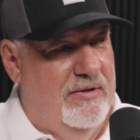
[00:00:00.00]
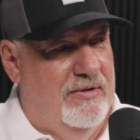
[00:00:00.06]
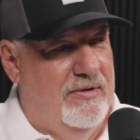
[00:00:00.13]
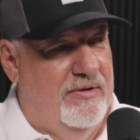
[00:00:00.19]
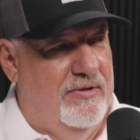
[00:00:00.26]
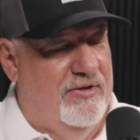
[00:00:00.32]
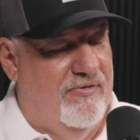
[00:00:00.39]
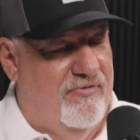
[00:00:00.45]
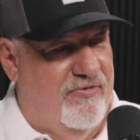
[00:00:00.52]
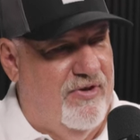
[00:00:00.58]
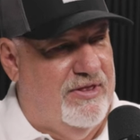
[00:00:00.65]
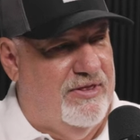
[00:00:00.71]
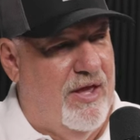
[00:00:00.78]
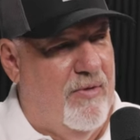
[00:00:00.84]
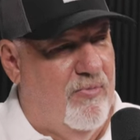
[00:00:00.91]
yeah, to
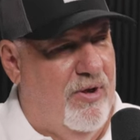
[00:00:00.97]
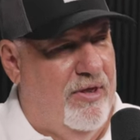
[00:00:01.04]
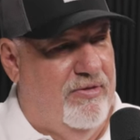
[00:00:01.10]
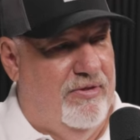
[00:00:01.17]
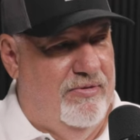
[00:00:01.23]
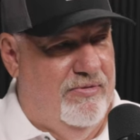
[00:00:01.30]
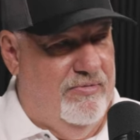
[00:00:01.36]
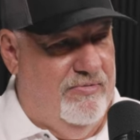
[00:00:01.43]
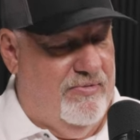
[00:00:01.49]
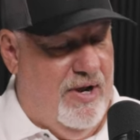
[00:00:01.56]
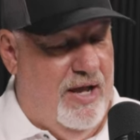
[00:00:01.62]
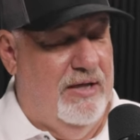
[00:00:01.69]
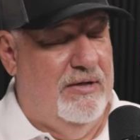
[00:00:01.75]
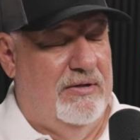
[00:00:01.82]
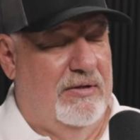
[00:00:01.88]
fit true. them with,
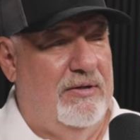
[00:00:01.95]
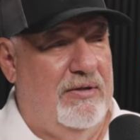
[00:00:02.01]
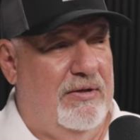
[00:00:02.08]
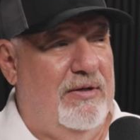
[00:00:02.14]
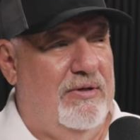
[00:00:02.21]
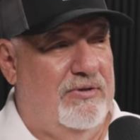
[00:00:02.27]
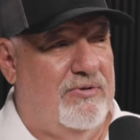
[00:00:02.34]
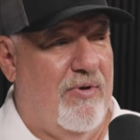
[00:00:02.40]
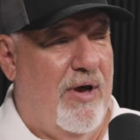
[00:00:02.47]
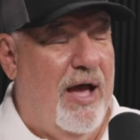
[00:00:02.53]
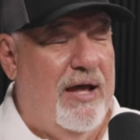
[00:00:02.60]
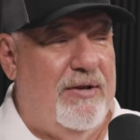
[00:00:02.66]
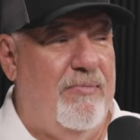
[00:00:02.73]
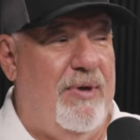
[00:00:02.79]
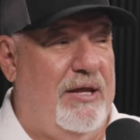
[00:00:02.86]
right? Yeah. So
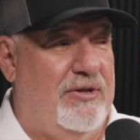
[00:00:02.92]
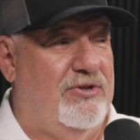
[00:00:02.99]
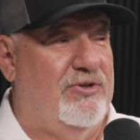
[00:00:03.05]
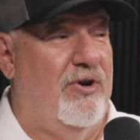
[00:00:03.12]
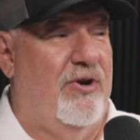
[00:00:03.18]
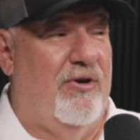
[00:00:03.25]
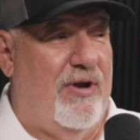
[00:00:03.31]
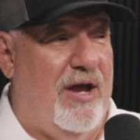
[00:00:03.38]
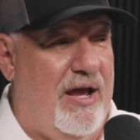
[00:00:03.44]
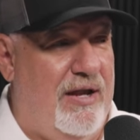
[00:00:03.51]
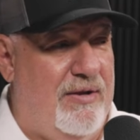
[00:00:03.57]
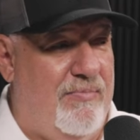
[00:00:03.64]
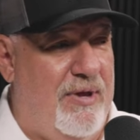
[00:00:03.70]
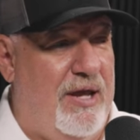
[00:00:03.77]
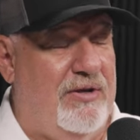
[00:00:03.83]
I had to make sure, I
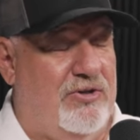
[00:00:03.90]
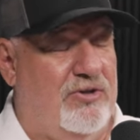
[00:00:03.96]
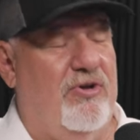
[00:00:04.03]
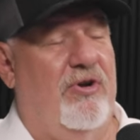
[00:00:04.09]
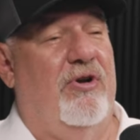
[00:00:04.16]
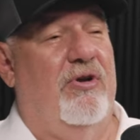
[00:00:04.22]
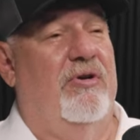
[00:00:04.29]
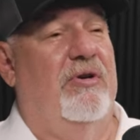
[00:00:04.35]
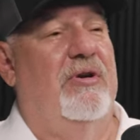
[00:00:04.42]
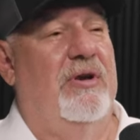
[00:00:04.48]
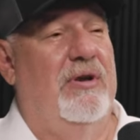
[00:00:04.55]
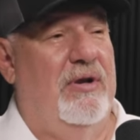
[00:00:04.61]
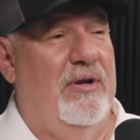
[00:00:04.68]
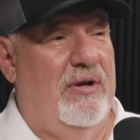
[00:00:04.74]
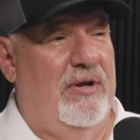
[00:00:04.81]
had to make sure,
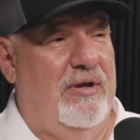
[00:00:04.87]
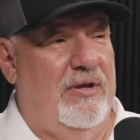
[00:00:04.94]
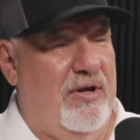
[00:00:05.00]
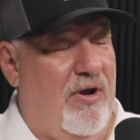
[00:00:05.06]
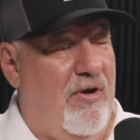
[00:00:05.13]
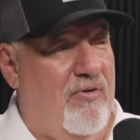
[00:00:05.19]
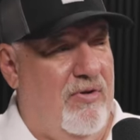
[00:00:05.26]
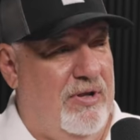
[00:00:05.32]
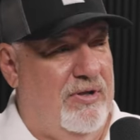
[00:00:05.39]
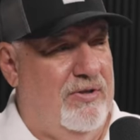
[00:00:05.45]
you know,